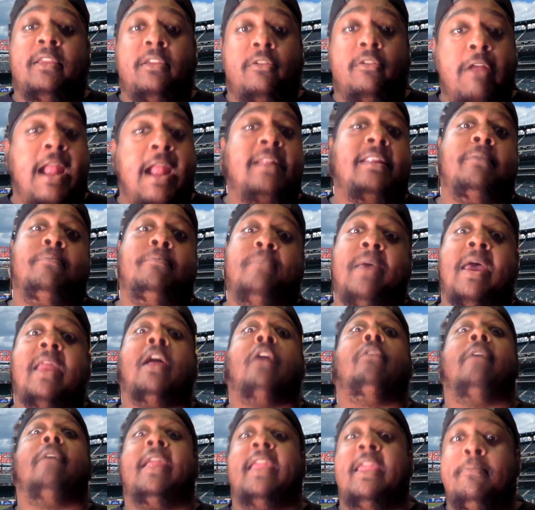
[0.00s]
Granted, bet,
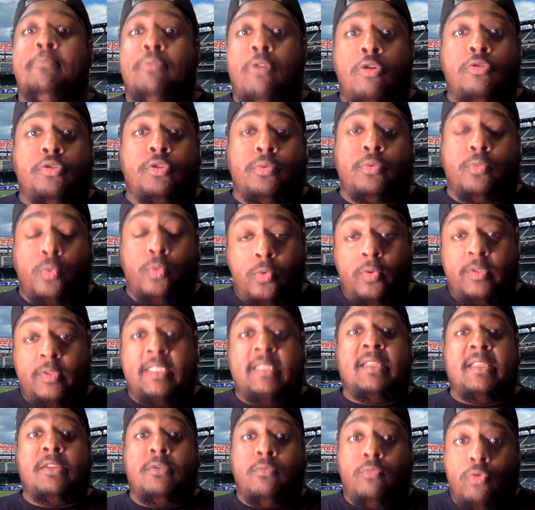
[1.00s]
all right, he broke the rules.
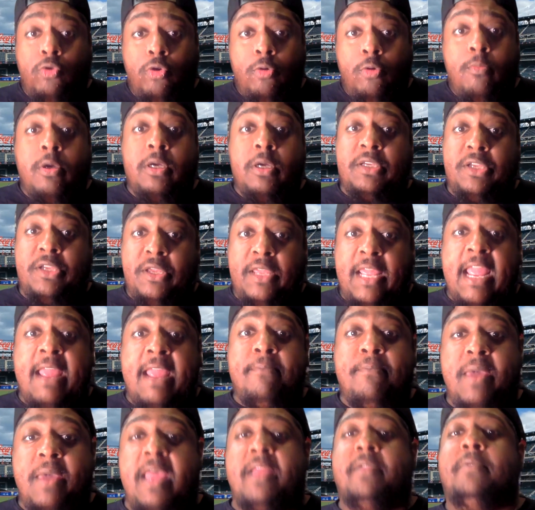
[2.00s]
It's in the rule book. You
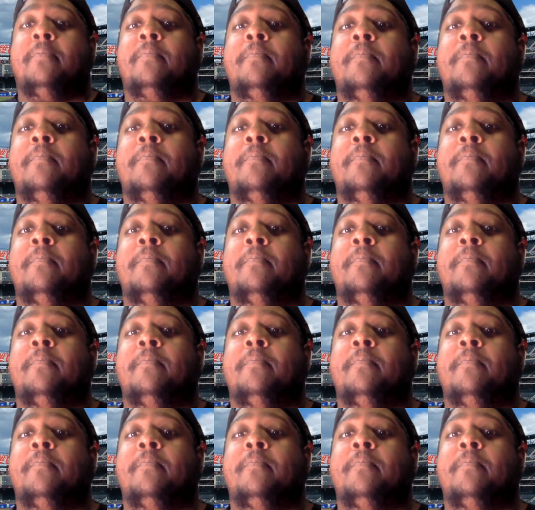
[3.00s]
can't bet.